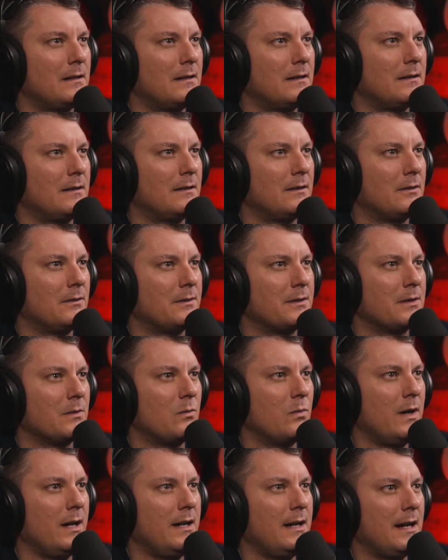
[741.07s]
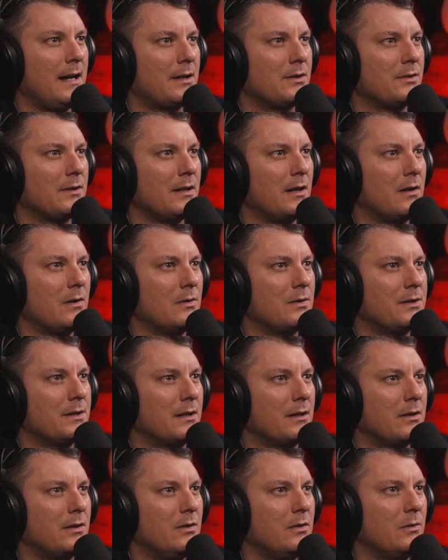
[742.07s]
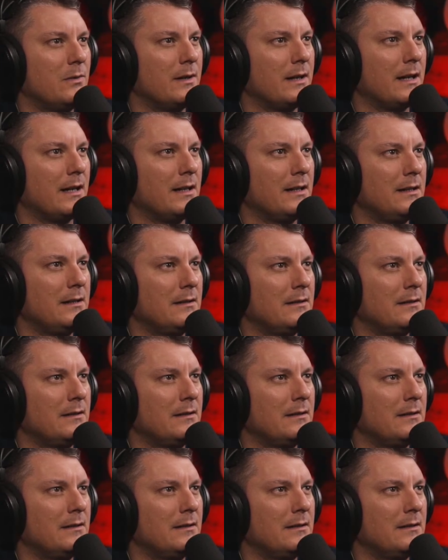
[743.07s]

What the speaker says: there is a way to actually host a Q&A.